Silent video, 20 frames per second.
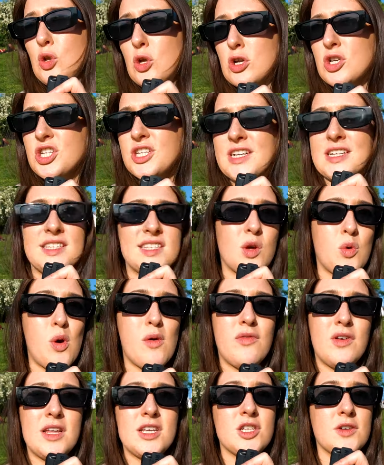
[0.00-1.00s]
London, it's the
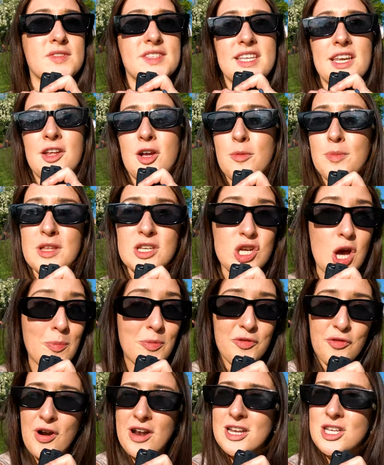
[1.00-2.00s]
equivalent of standing up the top
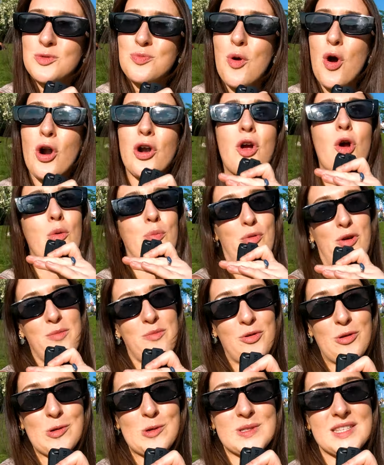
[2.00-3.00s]
of Greenwich Park or
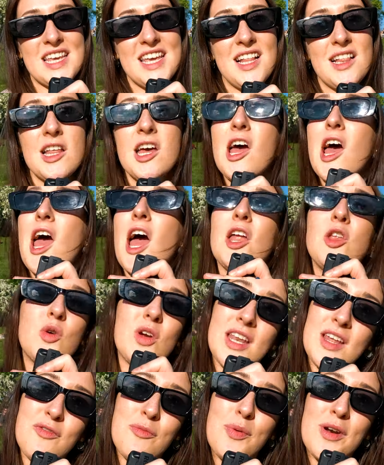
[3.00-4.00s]
Primrose Hill. And you
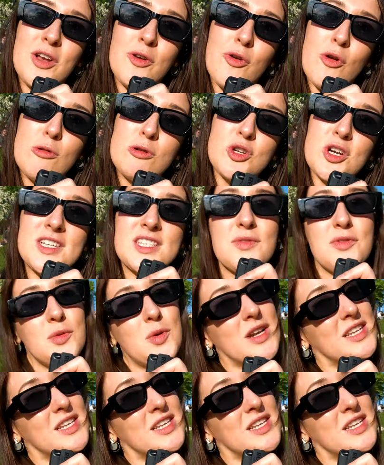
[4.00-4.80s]
can even bring your own drinks if you